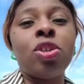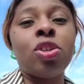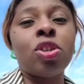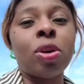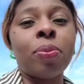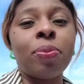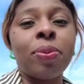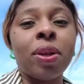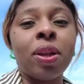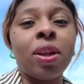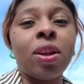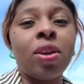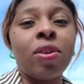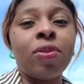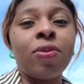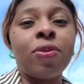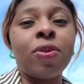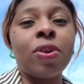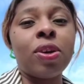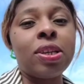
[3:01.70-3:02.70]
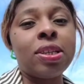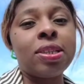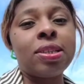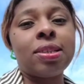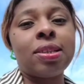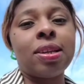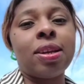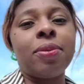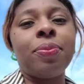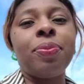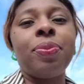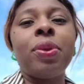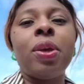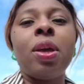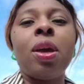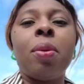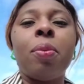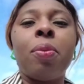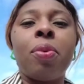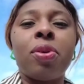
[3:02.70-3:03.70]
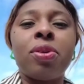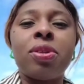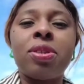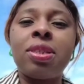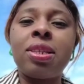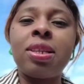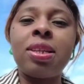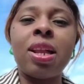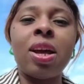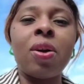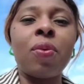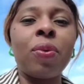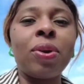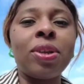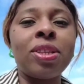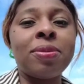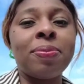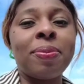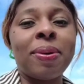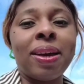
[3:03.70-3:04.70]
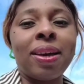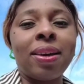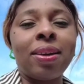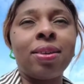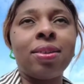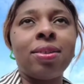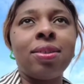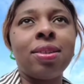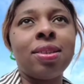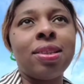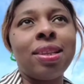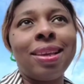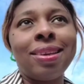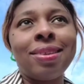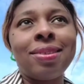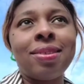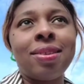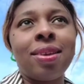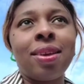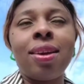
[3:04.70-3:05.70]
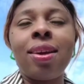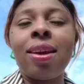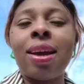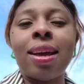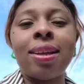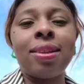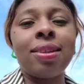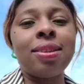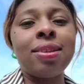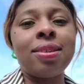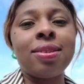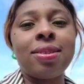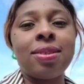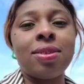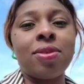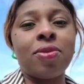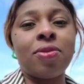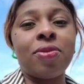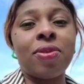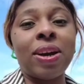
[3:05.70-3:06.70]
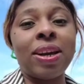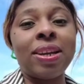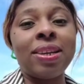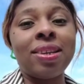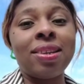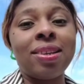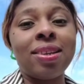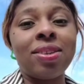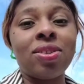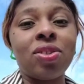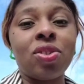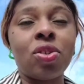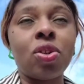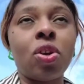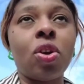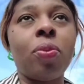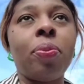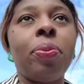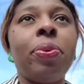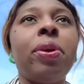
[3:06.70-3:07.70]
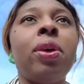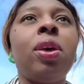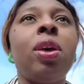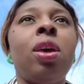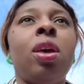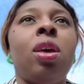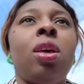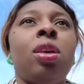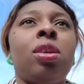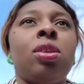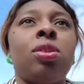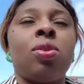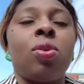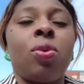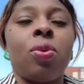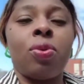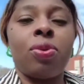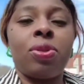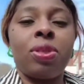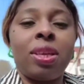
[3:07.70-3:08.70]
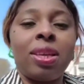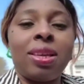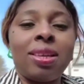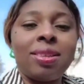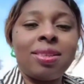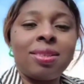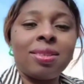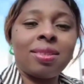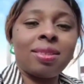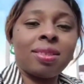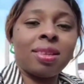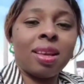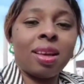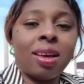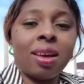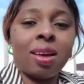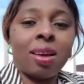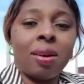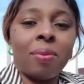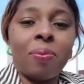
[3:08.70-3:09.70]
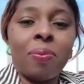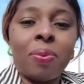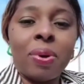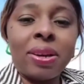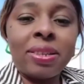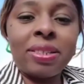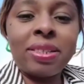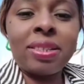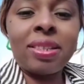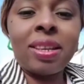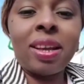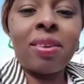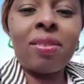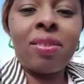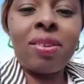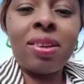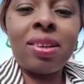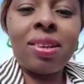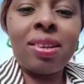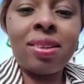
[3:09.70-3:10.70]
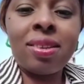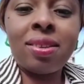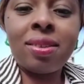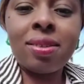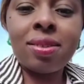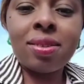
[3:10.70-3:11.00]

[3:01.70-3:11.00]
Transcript: shopped a lot for Easter. But still, I went back the next day. I didn't still find it in shop. So things, prices are really